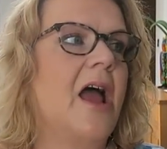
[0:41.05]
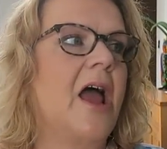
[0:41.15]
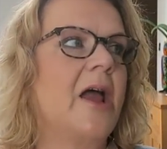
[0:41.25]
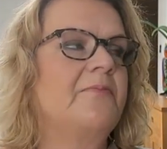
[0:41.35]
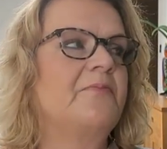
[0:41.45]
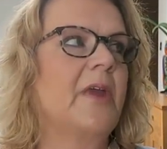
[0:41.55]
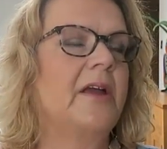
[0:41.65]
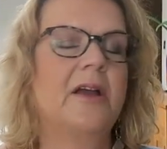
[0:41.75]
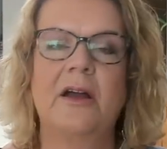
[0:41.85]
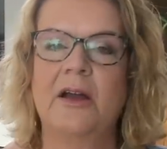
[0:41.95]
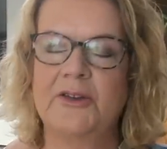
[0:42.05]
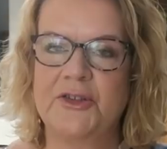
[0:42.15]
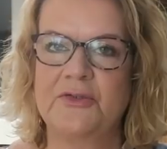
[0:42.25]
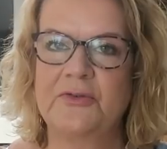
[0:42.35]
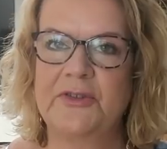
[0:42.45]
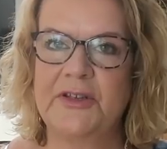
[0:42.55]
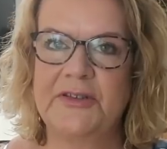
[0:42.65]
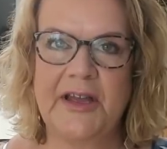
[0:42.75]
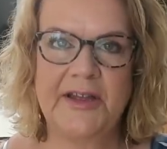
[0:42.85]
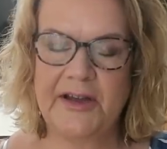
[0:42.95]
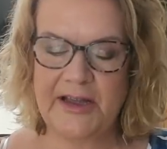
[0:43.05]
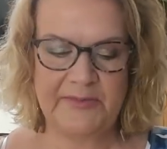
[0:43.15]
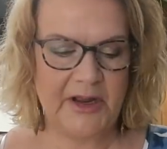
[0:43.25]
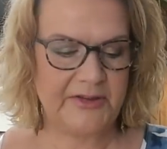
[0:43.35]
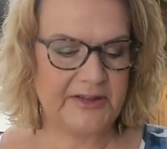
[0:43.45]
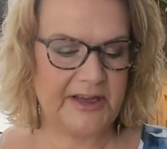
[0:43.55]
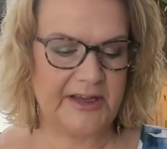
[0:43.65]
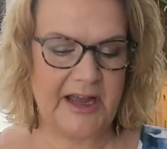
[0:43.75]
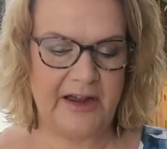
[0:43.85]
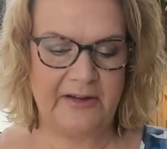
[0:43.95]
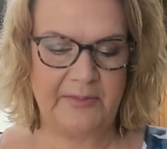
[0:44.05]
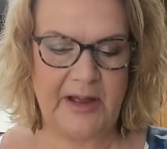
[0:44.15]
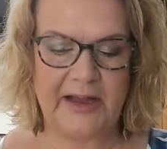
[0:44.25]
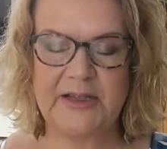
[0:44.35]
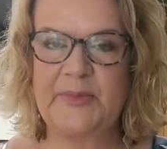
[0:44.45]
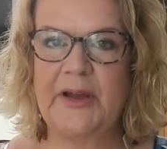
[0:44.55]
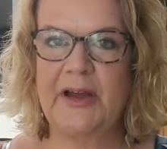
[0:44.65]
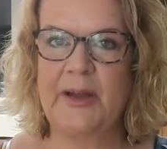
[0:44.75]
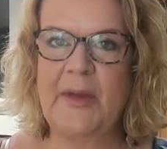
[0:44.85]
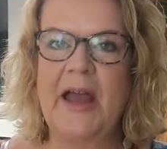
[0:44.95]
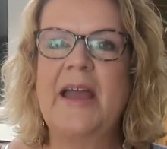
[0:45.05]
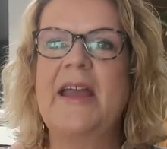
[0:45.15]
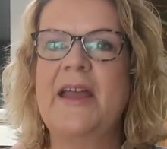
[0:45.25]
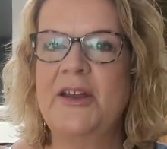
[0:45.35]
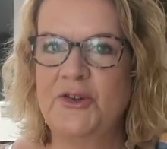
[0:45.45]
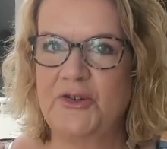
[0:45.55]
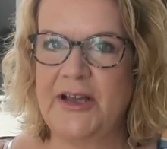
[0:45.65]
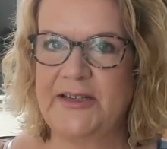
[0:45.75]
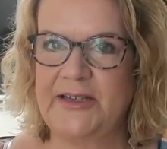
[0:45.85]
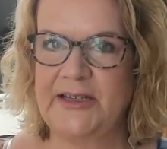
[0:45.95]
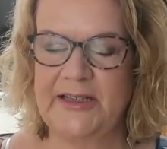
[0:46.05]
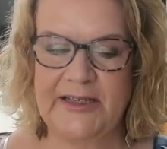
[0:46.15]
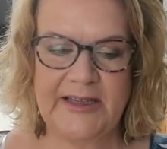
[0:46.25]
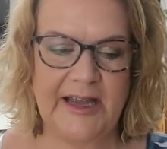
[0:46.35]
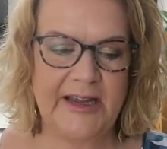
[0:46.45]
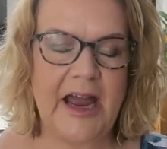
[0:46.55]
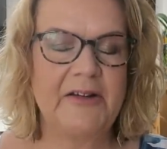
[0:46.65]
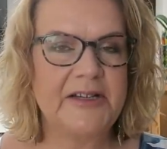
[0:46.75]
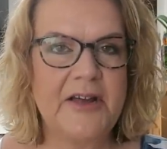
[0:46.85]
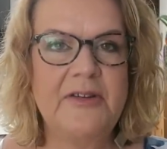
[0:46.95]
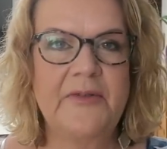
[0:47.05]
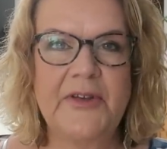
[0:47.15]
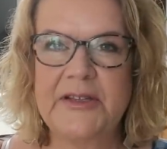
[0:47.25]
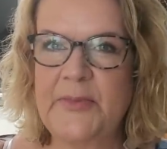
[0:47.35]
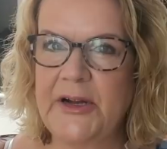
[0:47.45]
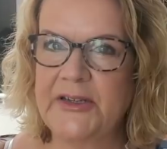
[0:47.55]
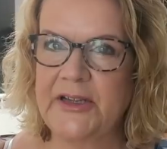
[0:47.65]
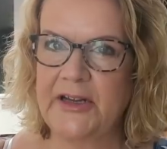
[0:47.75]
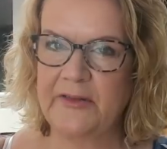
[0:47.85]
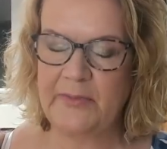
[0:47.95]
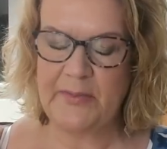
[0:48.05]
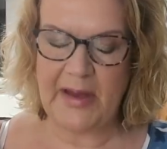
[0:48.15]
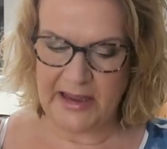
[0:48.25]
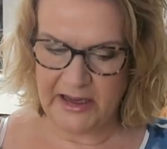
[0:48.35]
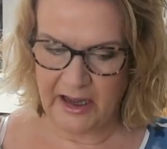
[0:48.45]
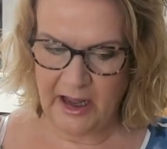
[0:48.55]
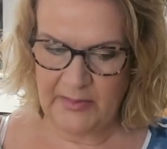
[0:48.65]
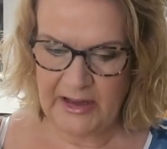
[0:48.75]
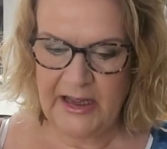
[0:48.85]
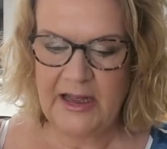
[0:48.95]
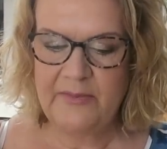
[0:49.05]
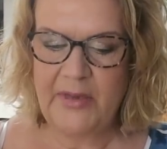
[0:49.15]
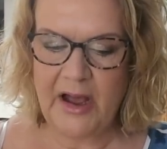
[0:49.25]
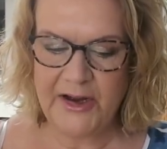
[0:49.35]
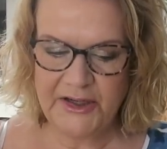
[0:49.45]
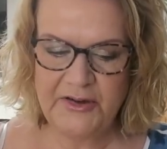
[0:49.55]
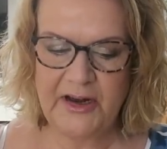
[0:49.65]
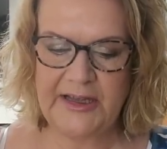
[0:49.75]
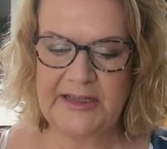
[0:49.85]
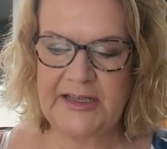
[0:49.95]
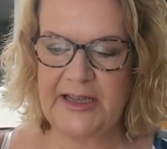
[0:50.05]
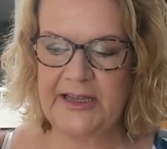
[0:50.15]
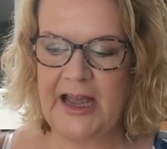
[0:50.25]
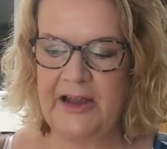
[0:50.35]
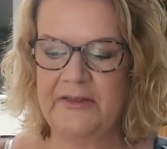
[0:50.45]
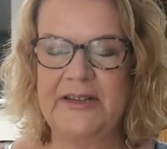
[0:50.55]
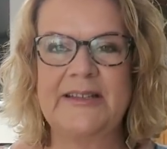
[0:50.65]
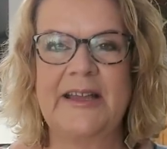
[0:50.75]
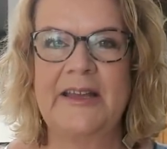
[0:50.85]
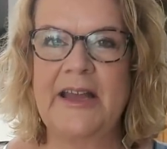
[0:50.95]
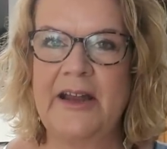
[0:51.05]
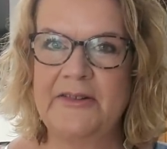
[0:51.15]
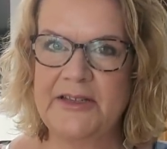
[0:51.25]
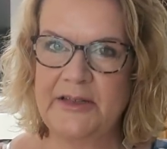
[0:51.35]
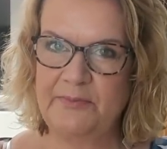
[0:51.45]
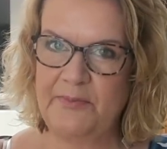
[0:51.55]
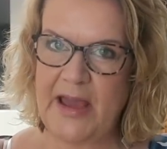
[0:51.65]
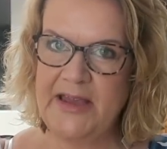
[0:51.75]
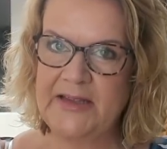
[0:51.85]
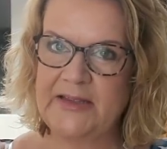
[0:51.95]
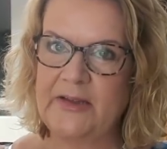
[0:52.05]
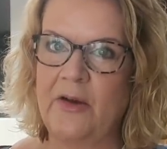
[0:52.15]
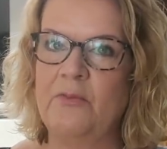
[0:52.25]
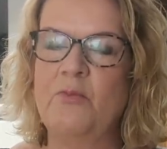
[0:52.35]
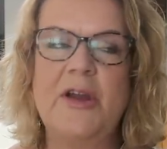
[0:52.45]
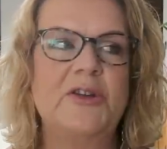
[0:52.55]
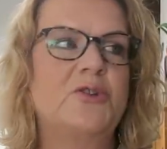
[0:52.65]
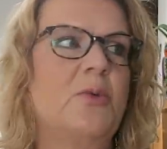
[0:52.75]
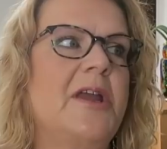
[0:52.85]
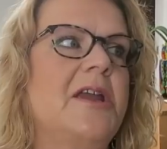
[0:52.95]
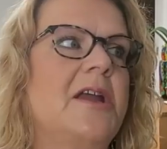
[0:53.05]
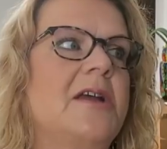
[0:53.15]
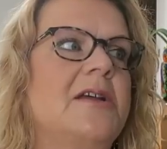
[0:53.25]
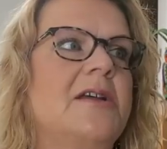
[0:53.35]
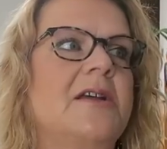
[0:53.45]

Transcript: Um, I should also say I am no skincare expert. I'm interested in skincare. I don't love it as much as I love my makeup, but I do like skincare and skincare is the base on which we